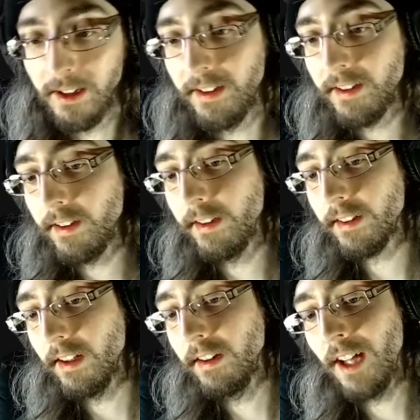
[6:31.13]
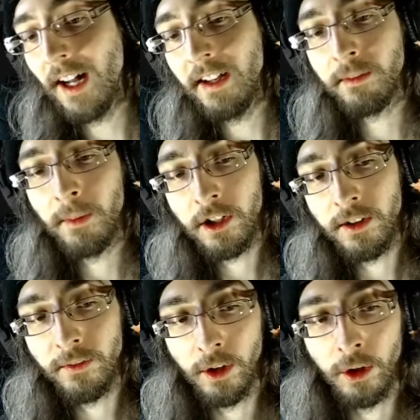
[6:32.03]
This is not as much
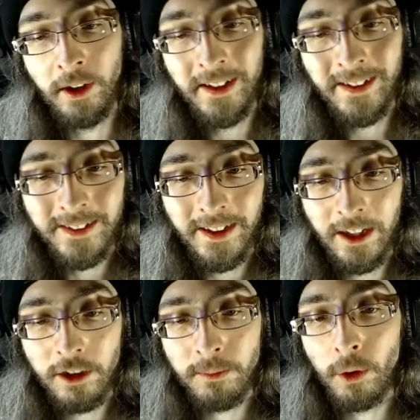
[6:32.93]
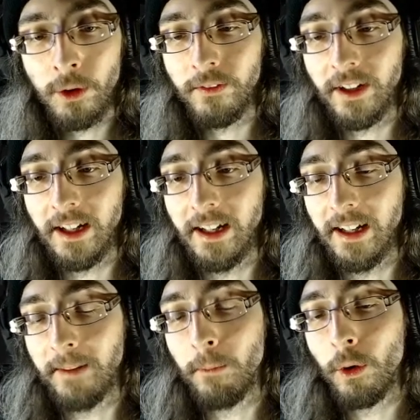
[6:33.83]
of a learning stage, more of
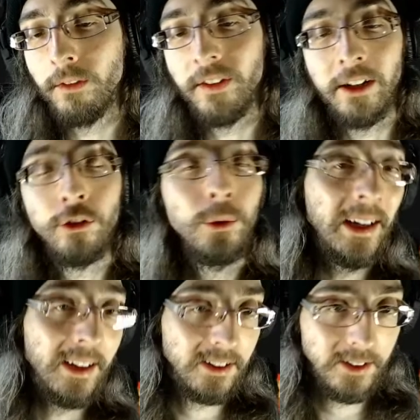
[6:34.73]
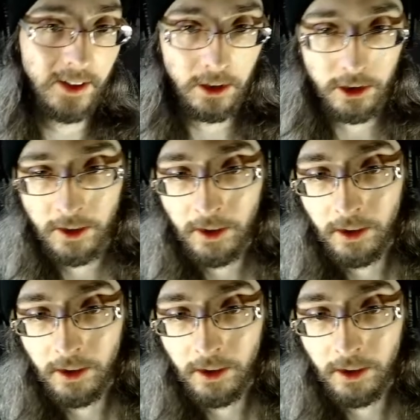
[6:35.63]
a training stage.